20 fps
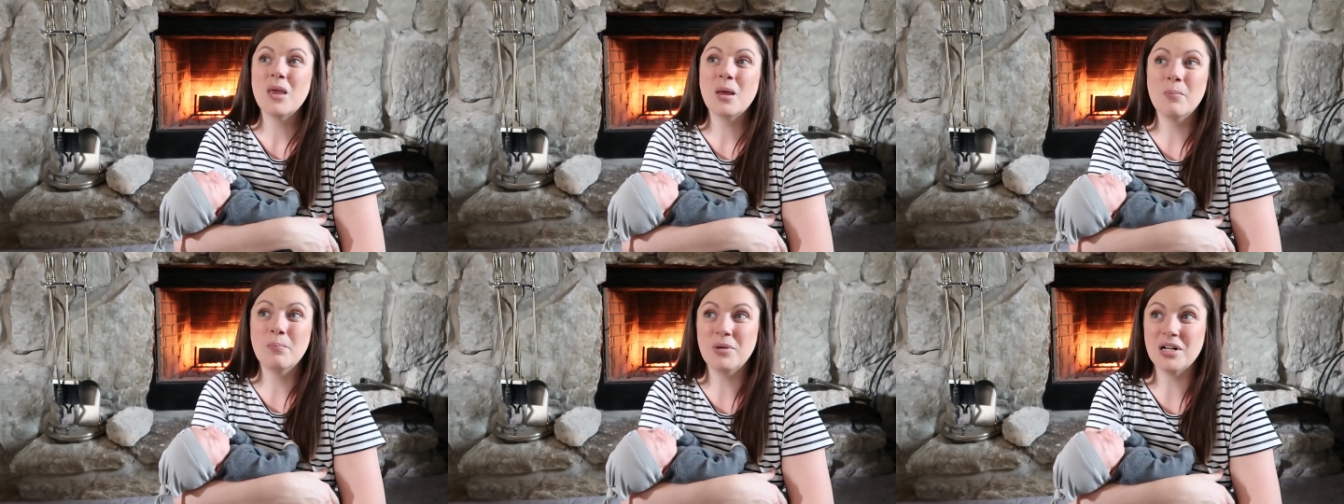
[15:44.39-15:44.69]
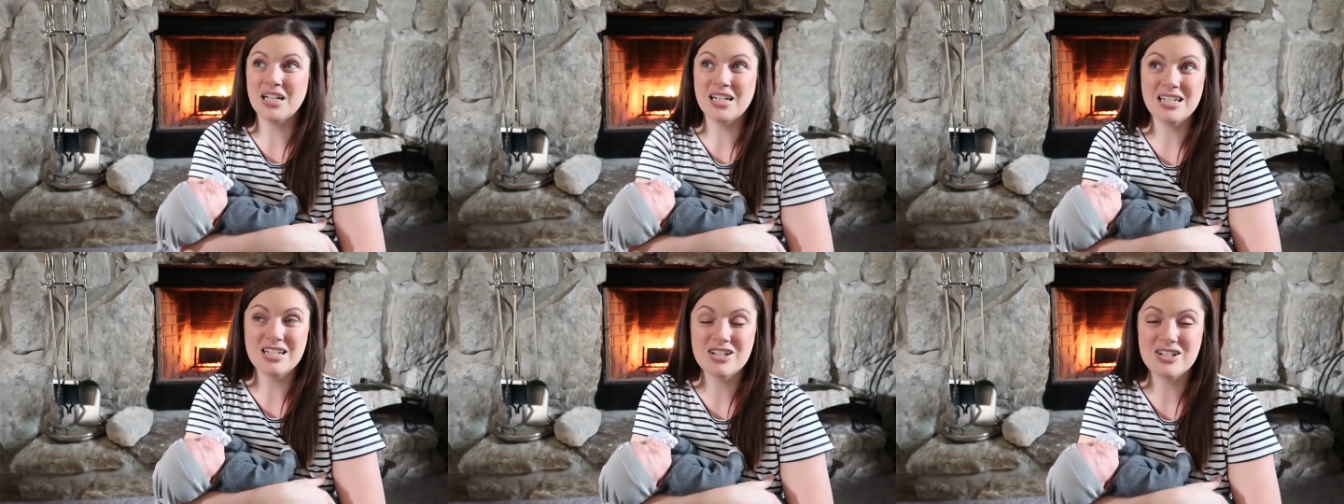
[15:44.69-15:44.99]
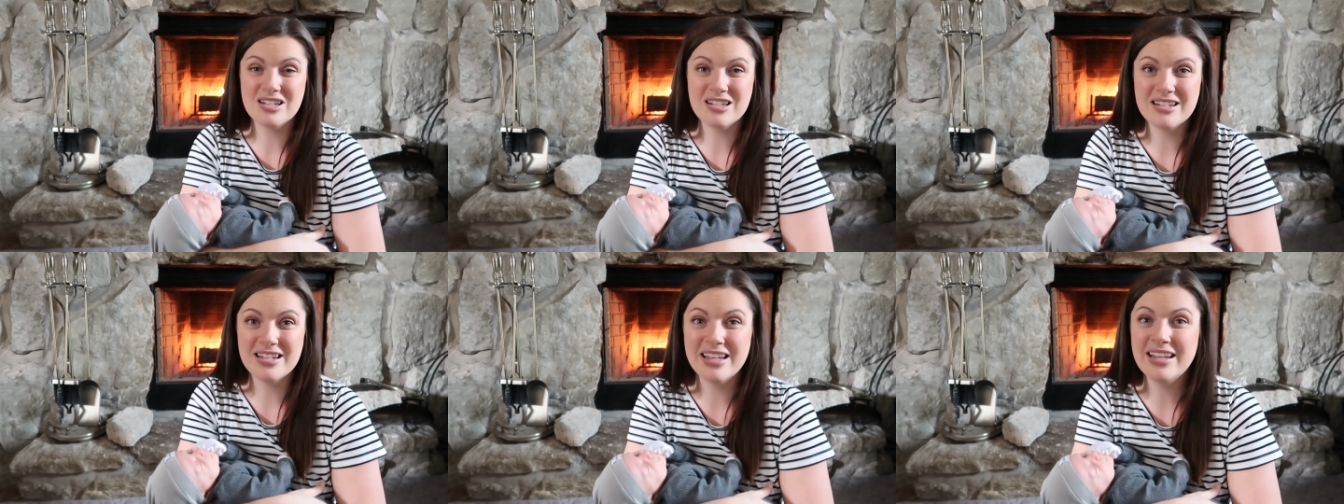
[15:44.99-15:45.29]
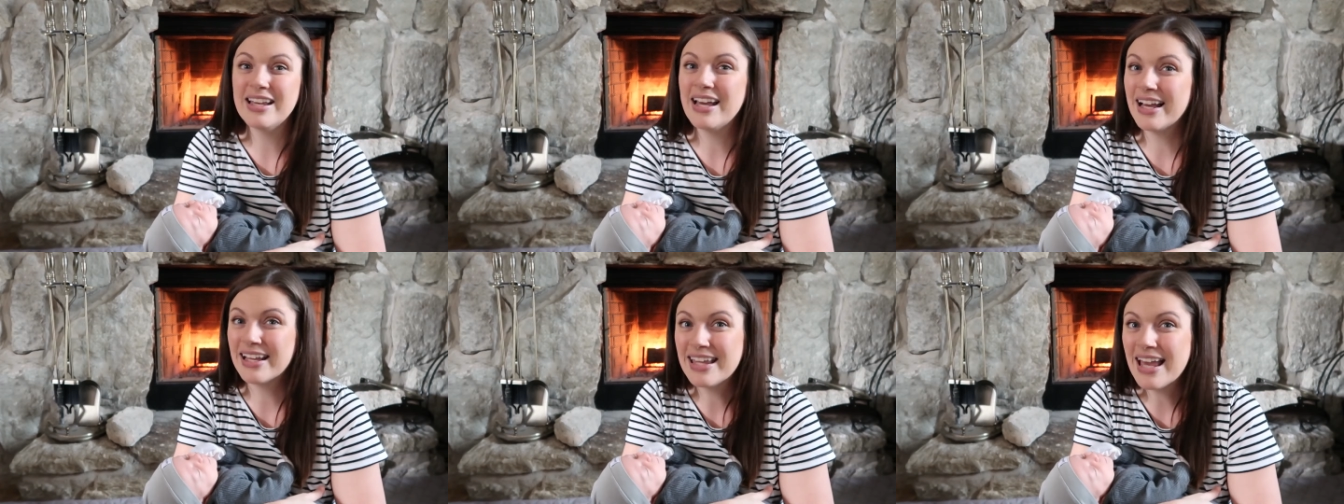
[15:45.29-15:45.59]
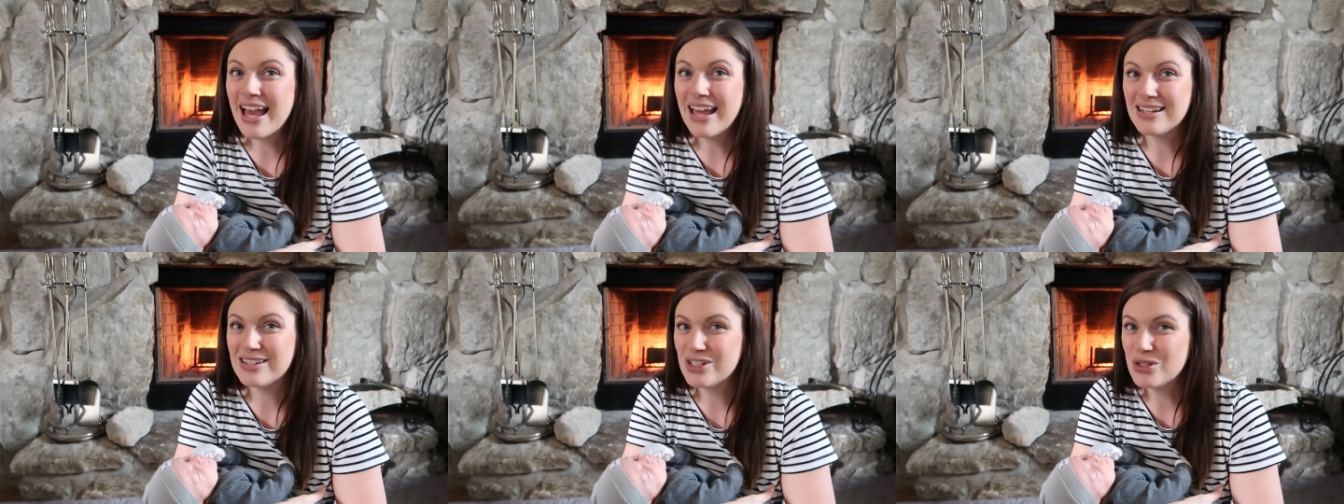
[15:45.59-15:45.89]
But it,
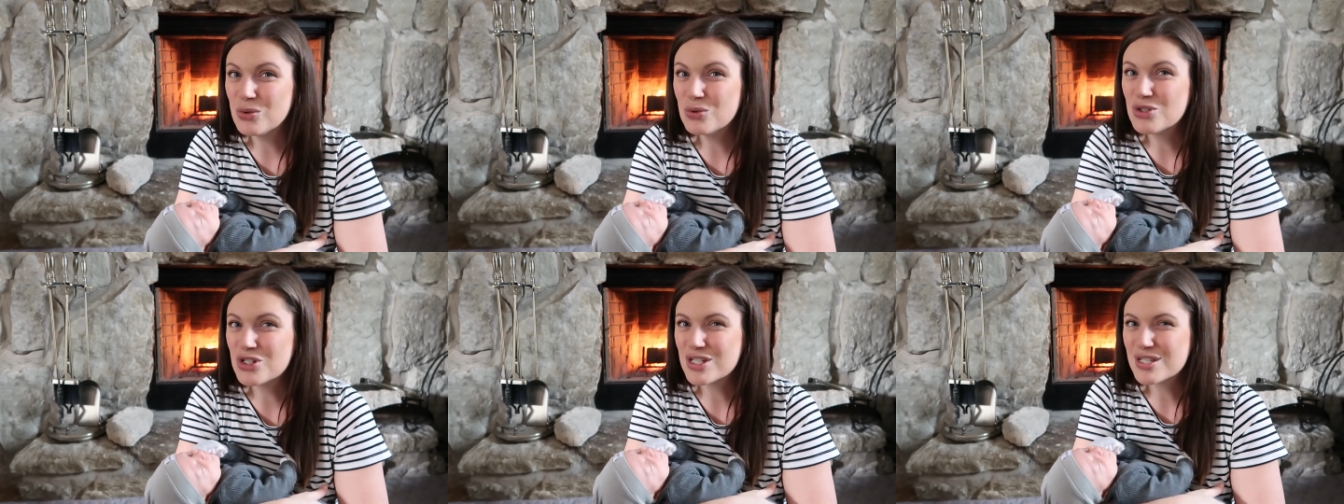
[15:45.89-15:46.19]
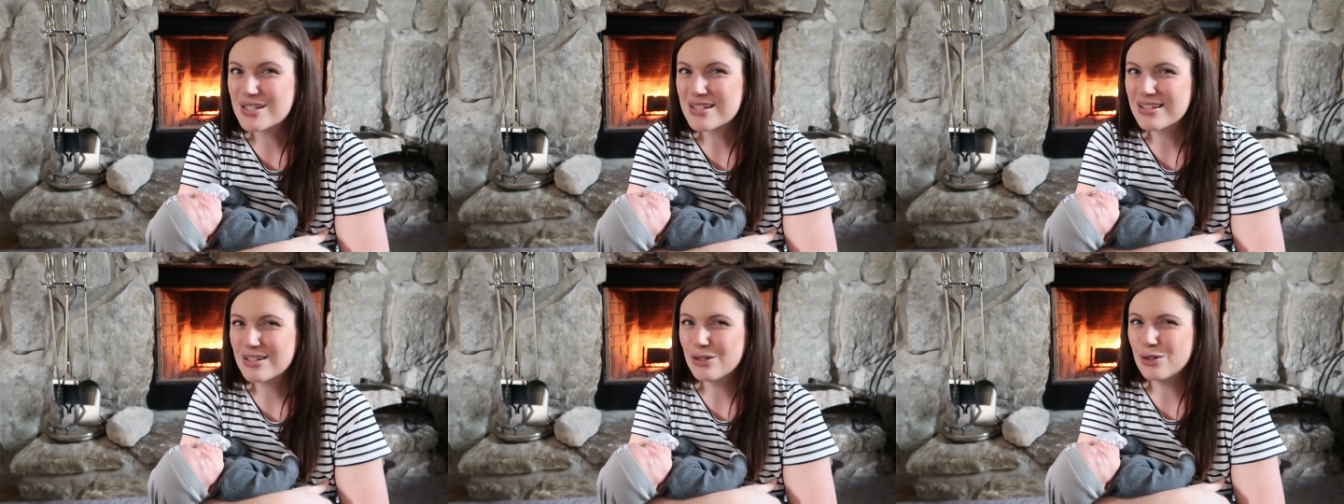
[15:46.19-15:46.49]
again, you just,